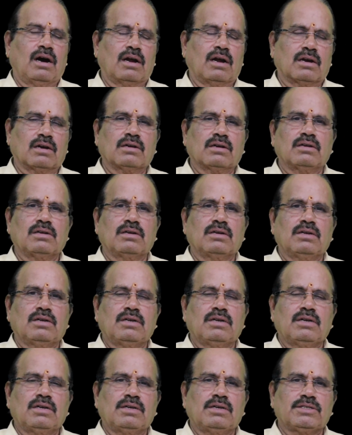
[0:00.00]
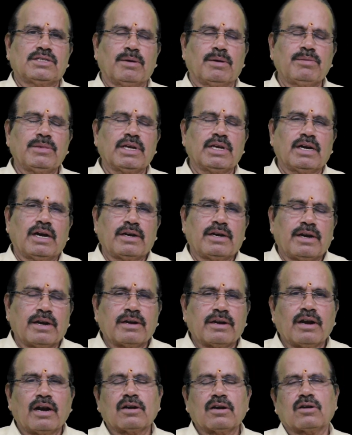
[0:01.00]
are something I
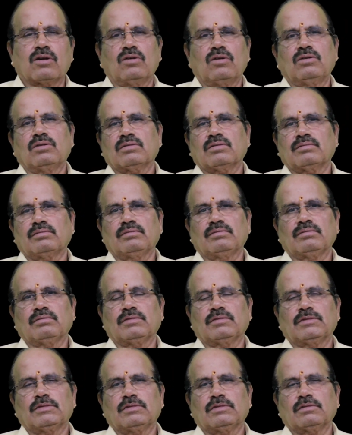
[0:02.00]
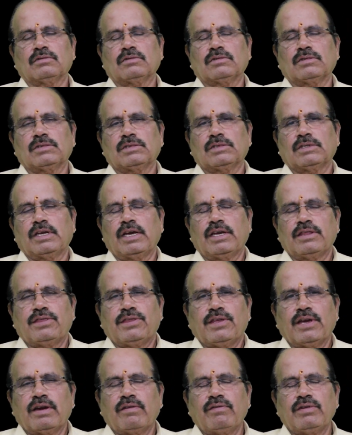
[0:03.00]
did not know. A
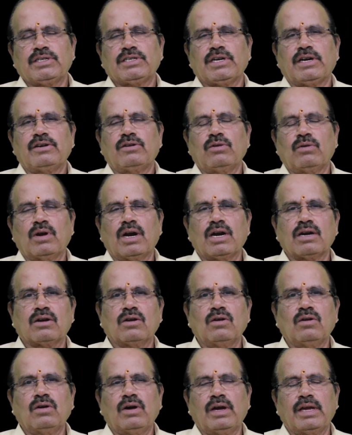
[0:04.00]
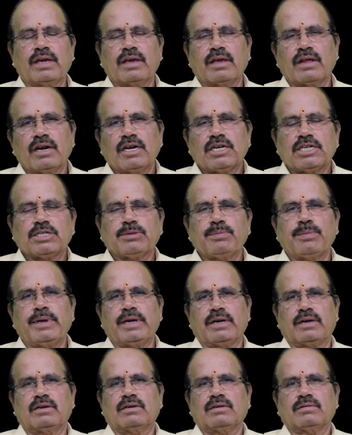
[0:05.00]
thing which I do not know, I cannot
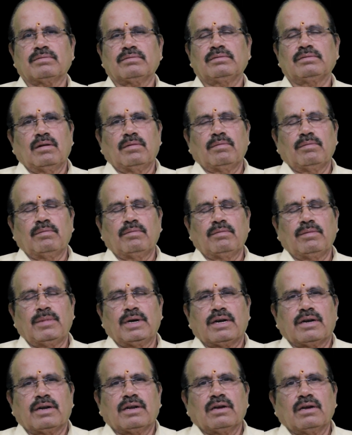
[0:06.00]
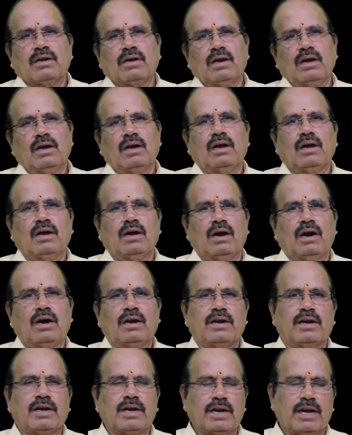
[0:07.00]
speak. But
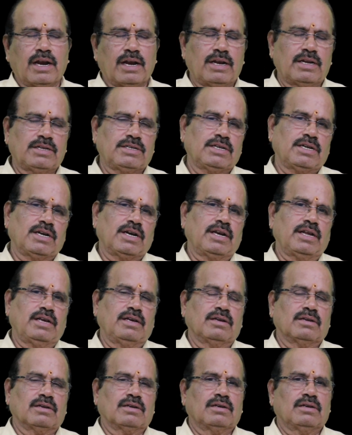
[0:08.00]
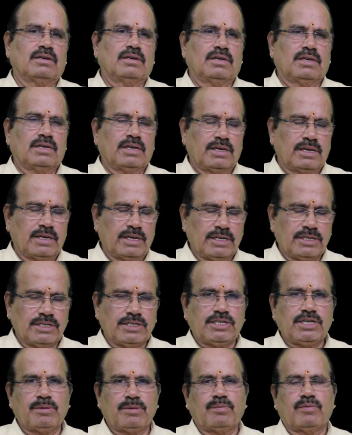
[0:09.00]
on return journey
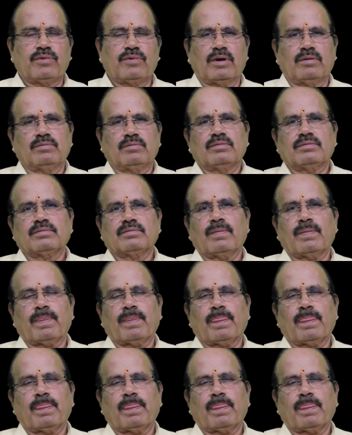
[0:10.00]
in jeep from